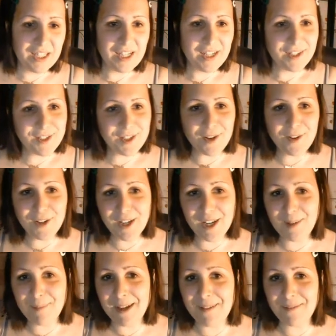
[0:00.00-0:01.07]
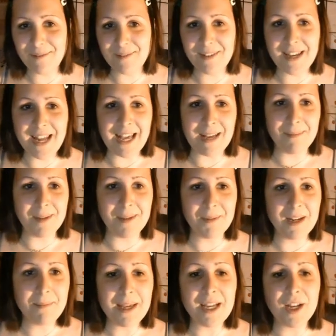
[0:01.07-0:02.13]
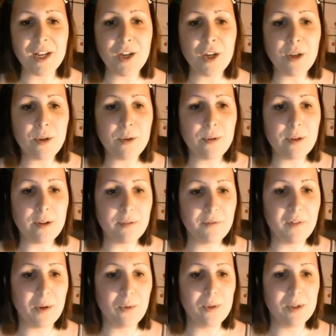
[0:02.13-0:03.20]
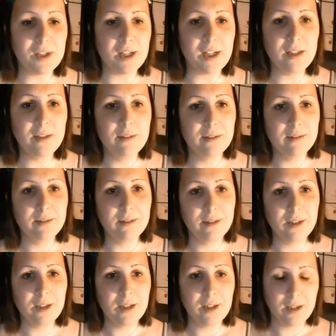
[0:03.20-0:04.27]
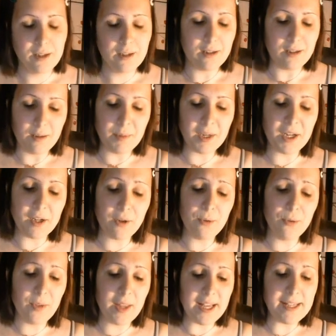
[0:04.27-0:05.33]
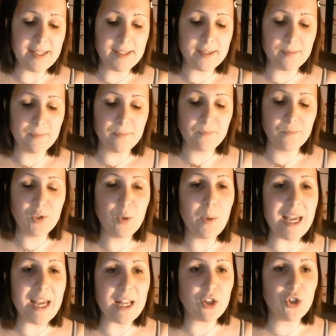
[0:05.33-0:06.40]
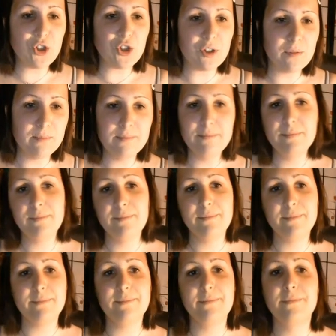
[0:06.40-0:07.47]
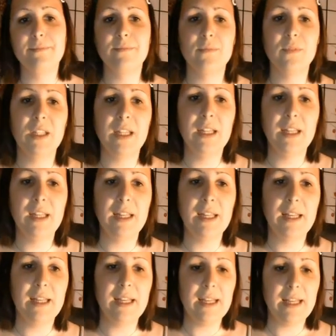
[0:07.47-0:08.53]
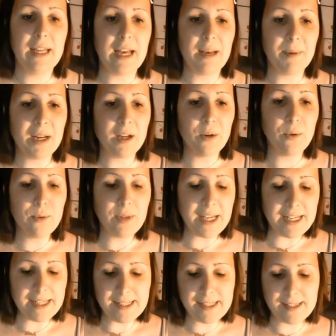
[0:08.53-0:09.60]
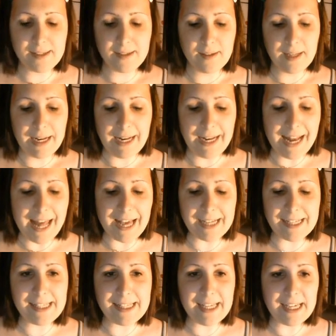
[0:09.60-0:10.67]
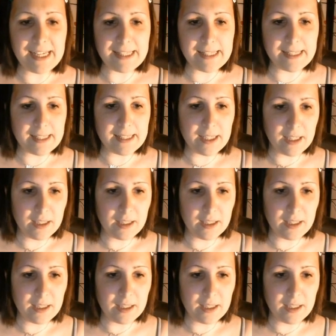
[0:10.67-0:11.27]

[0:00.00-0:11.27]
Don't look at my names. I'm going to make a new folder. And we're going to call this Twitch. And we're going to call this Lexi's